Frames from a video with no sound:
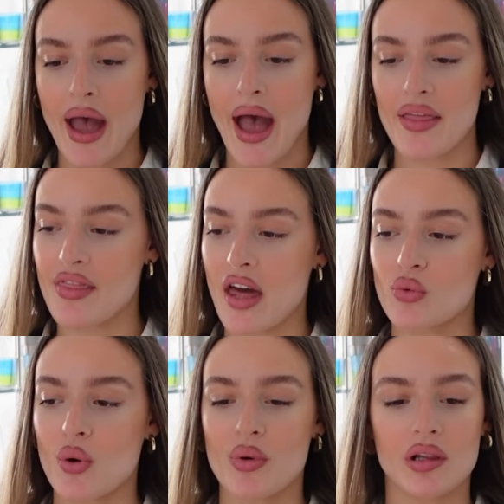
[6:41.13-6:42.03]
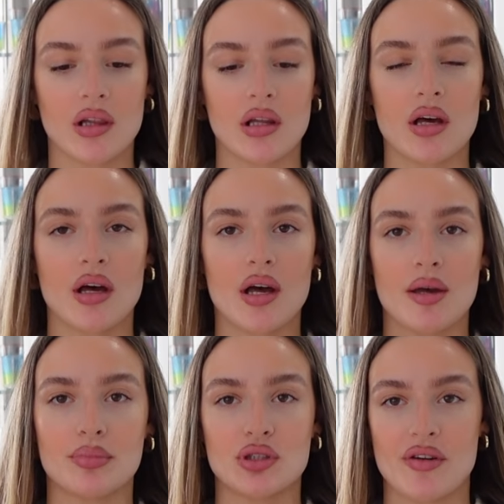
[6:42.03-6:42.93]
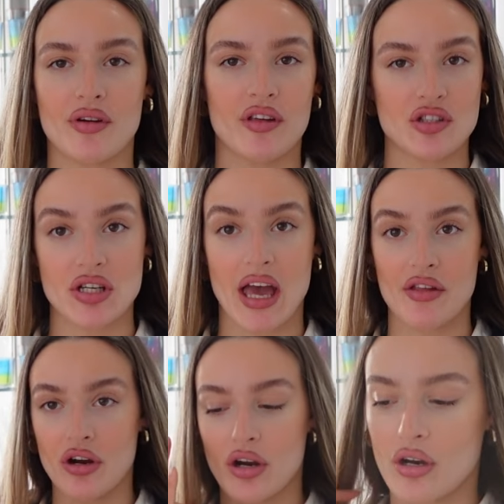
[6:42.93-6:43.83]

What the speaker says: And then we will put everything together.